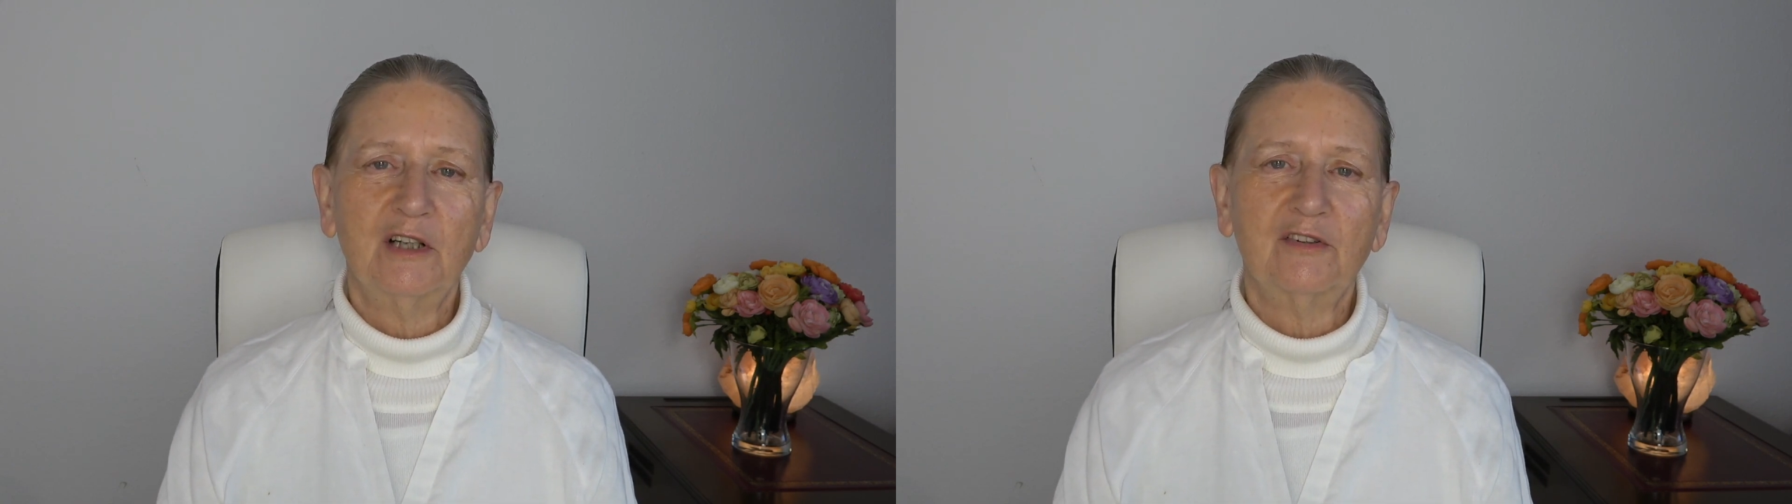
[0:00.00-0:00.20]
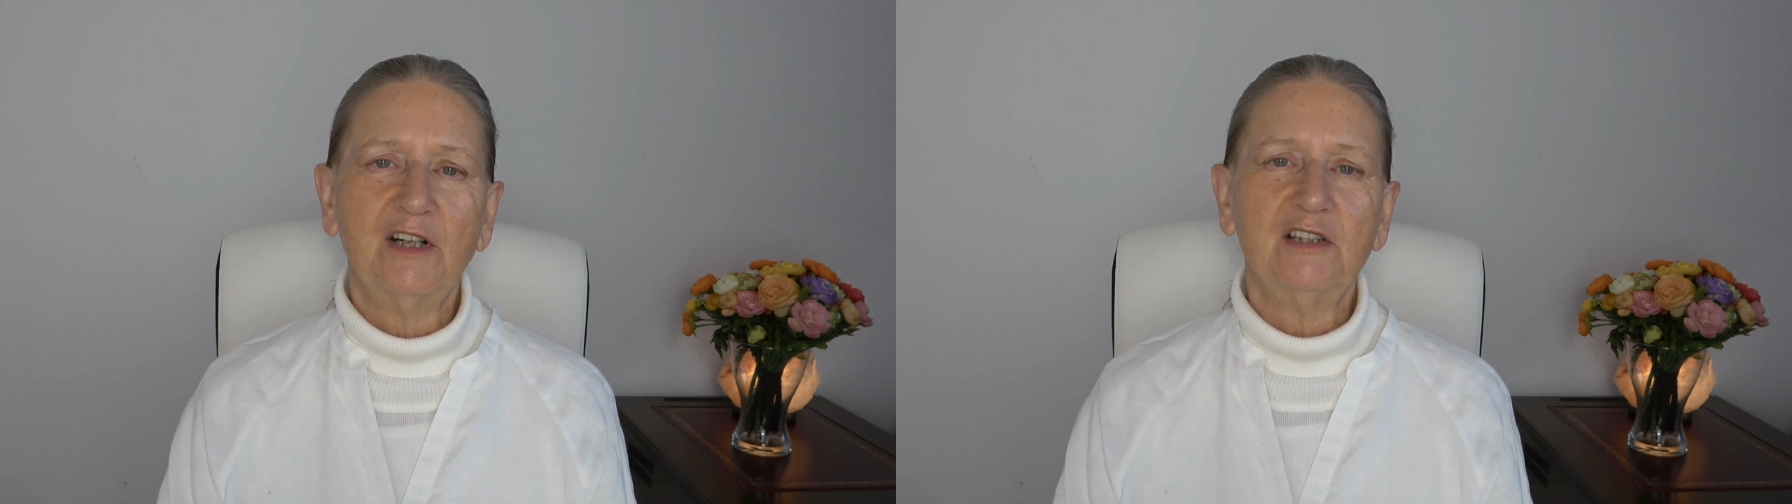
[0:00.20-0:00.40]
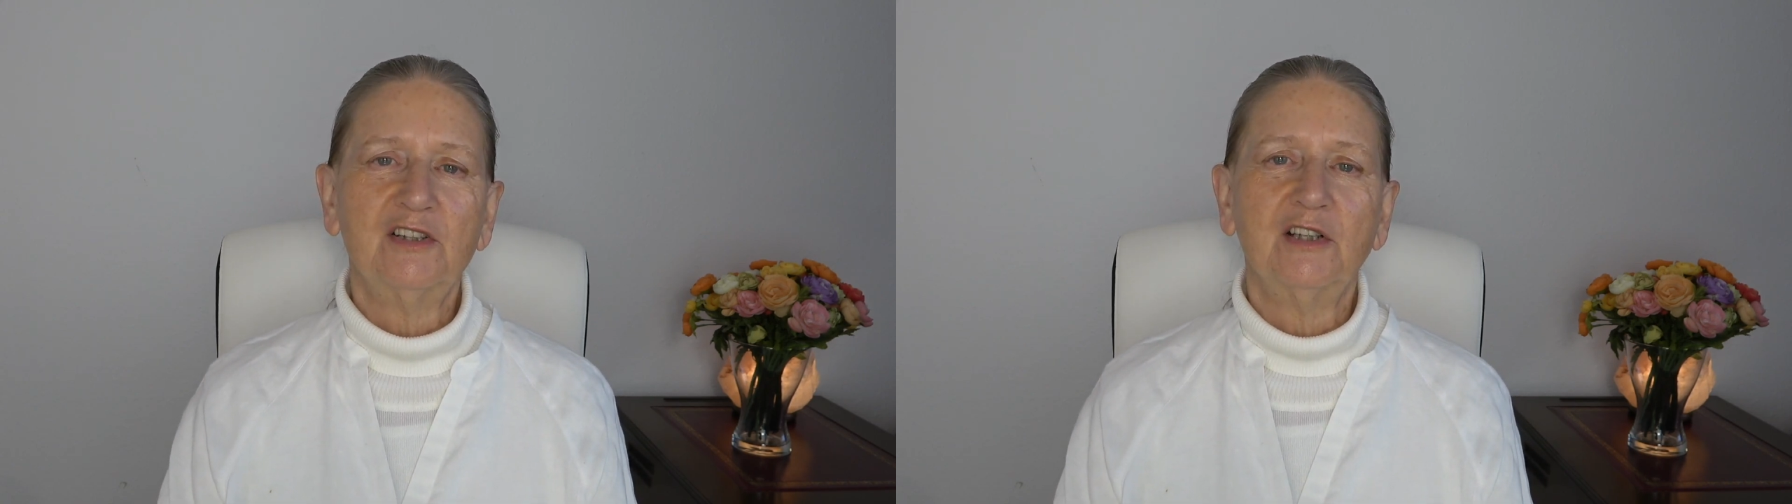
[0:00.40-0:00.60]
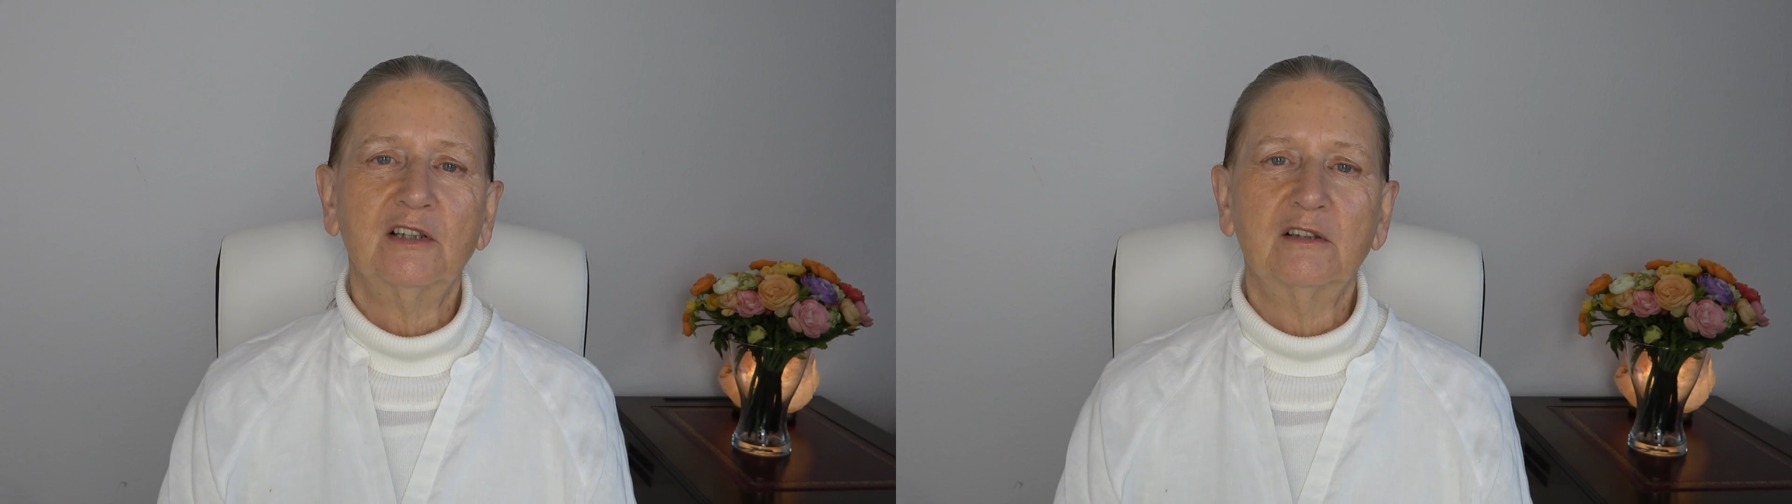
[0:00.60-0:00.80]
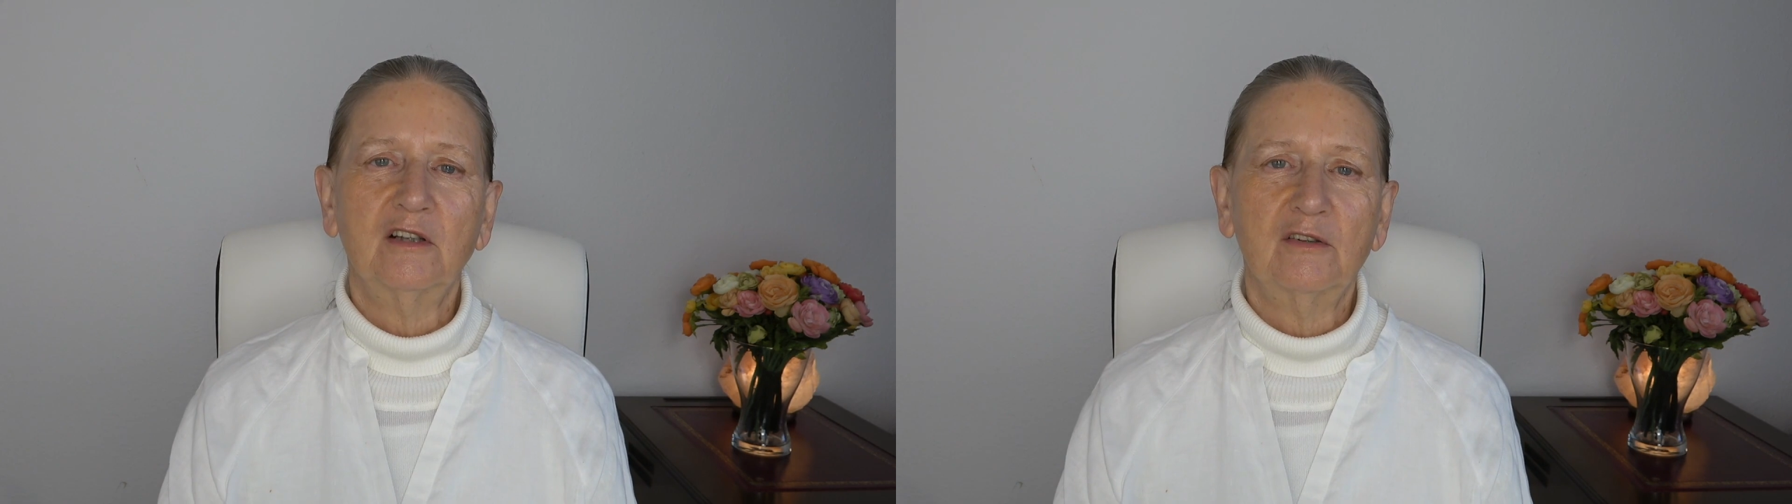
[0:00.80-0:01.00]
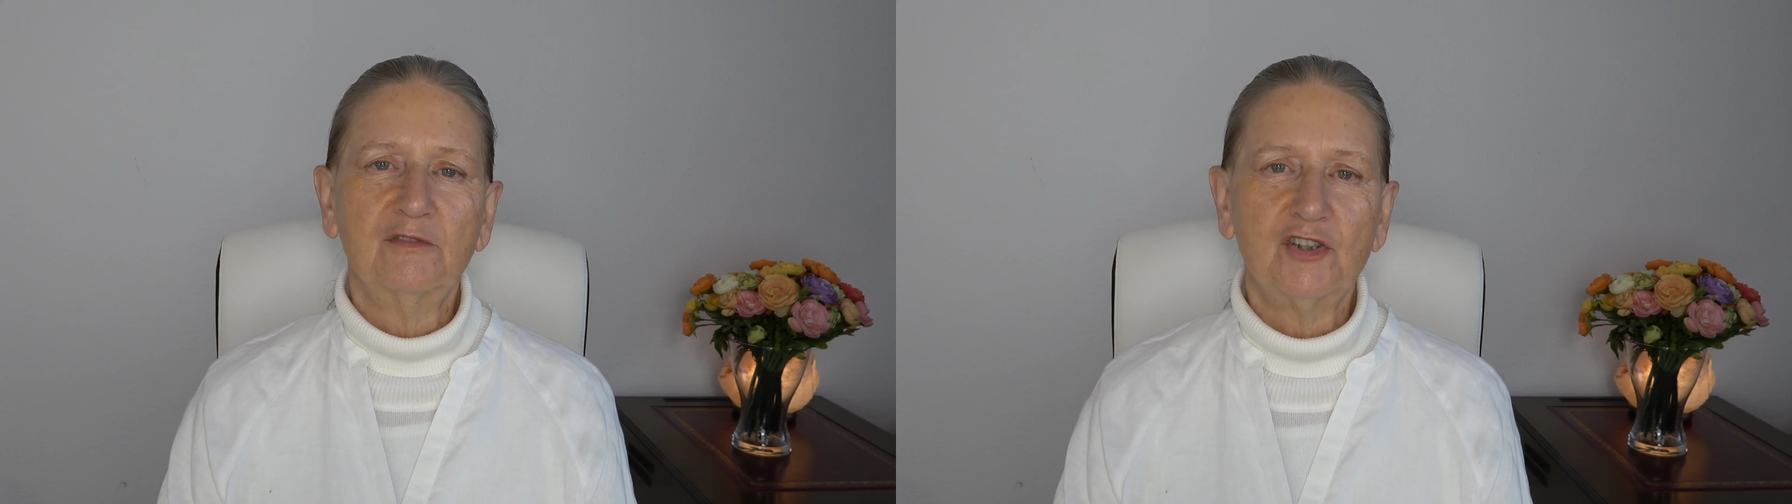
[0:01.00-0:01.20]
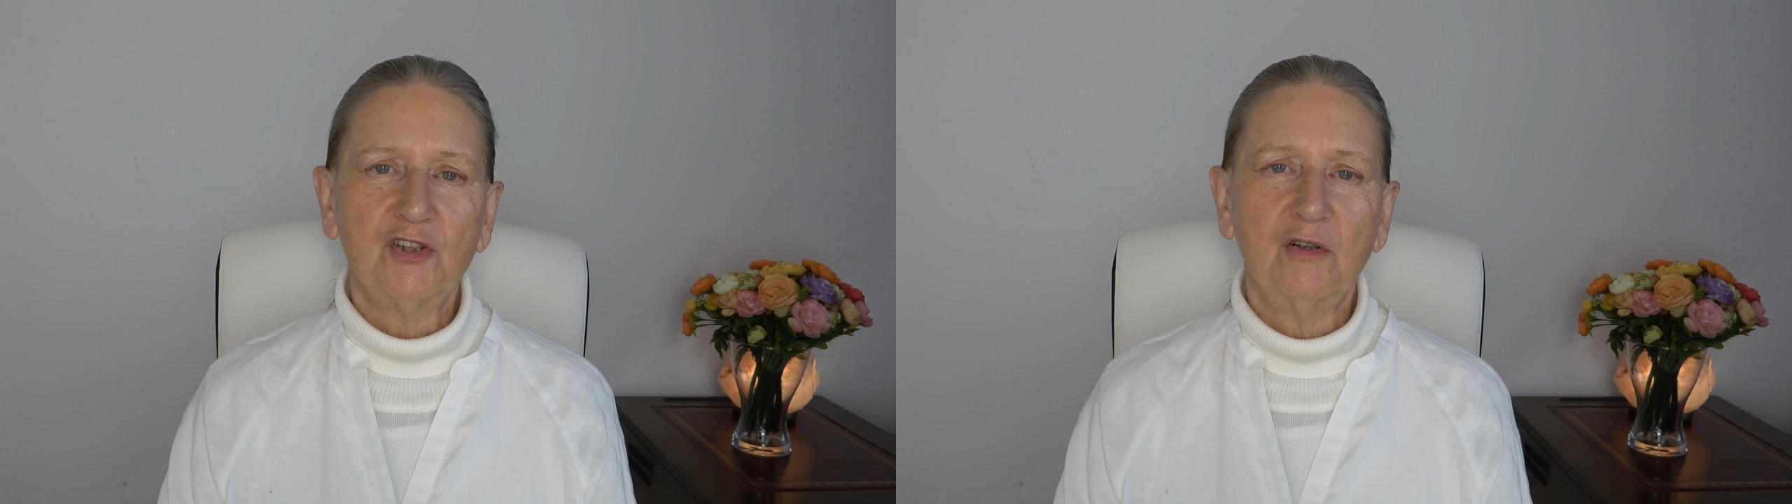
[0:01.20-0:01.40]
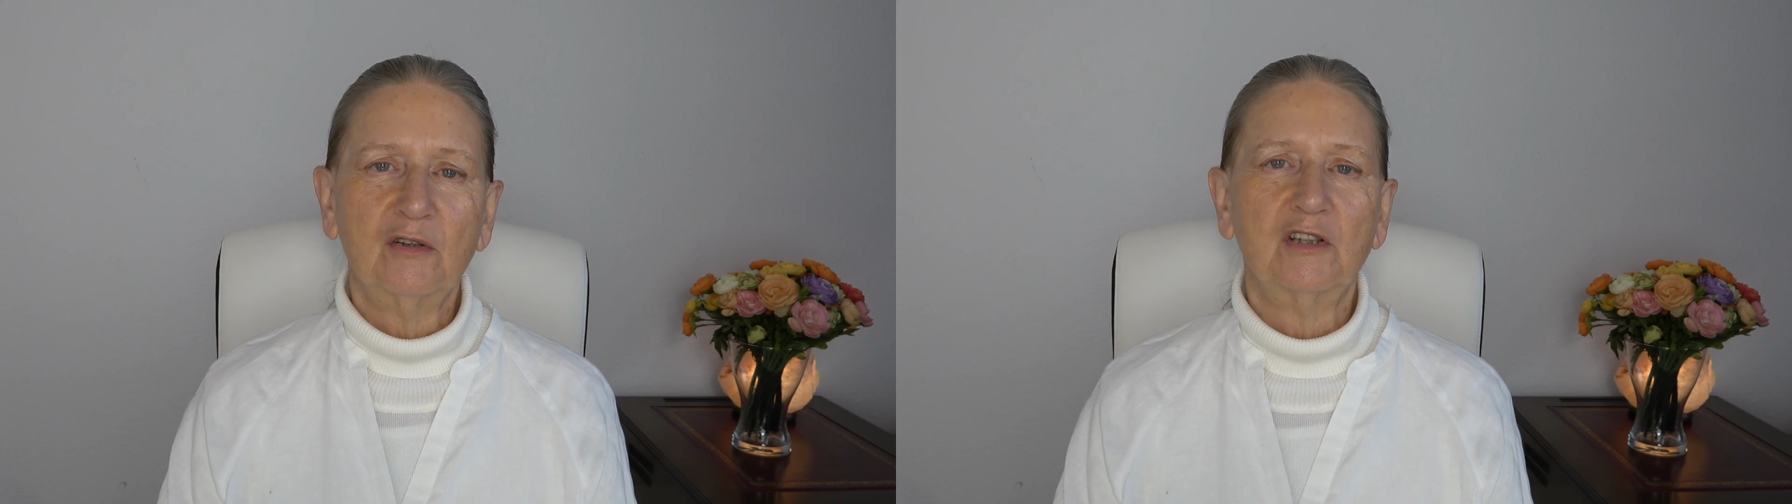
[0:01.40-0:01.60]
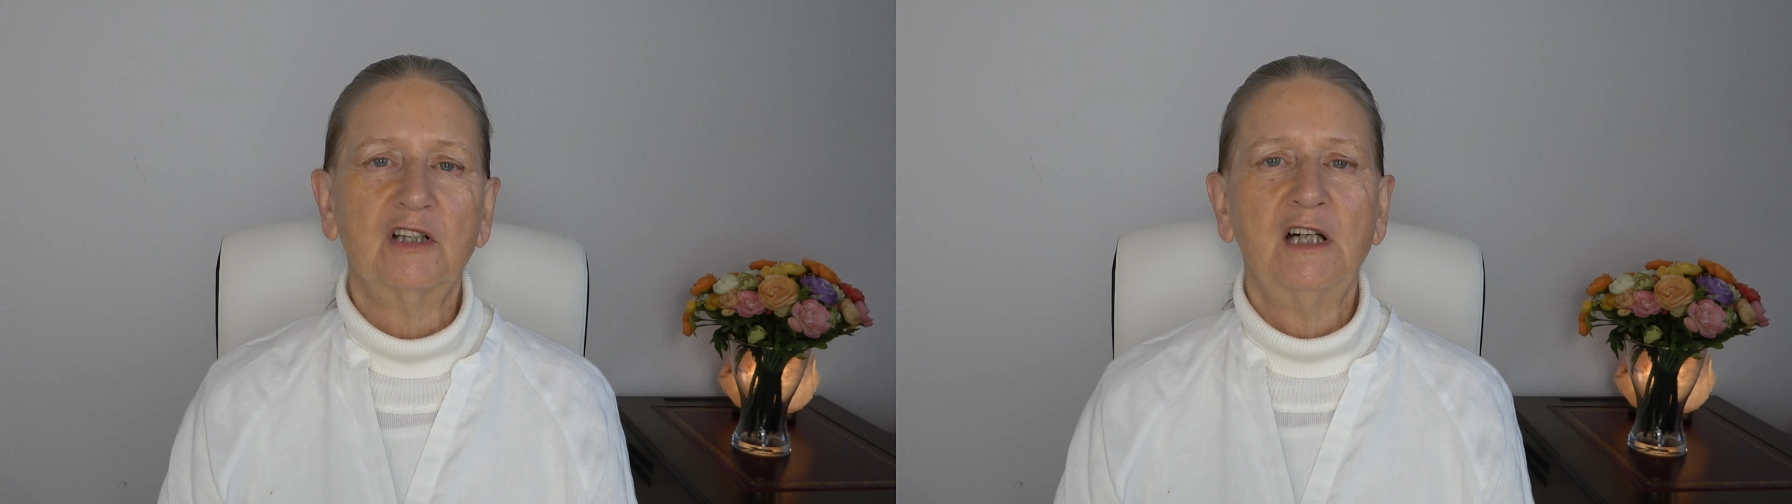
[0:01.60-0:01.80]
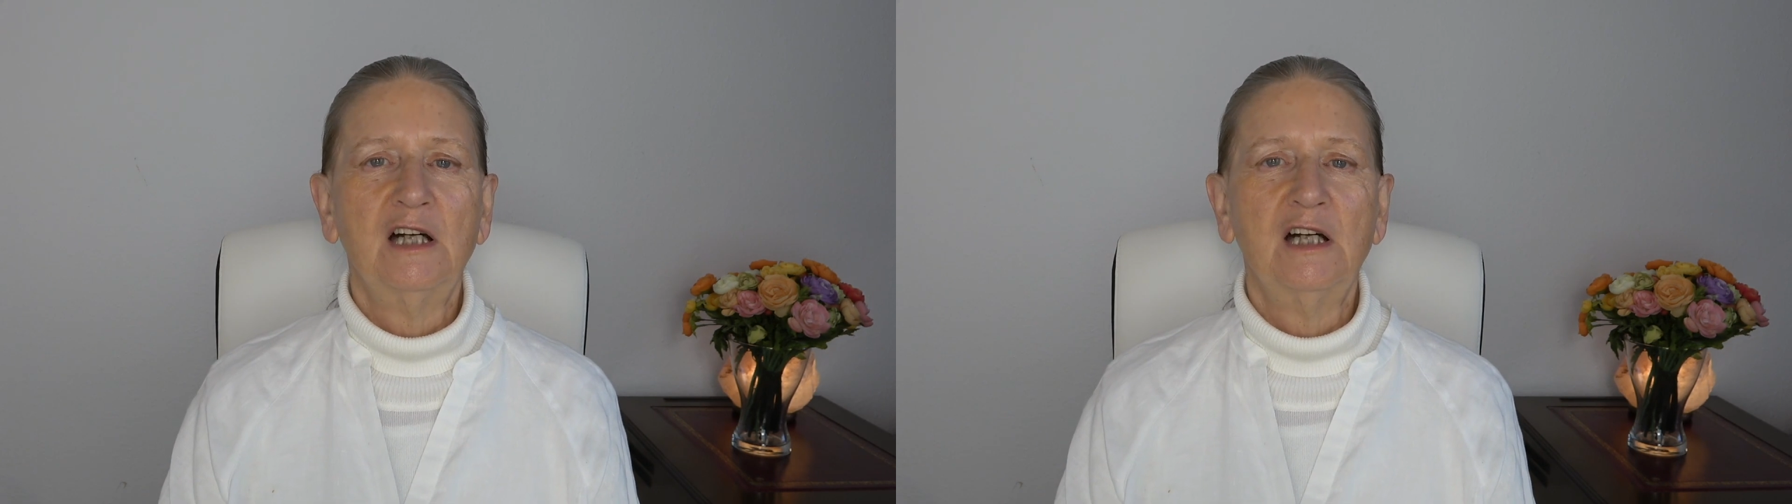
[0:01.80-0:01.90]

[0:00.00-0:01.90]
a great deal of shock,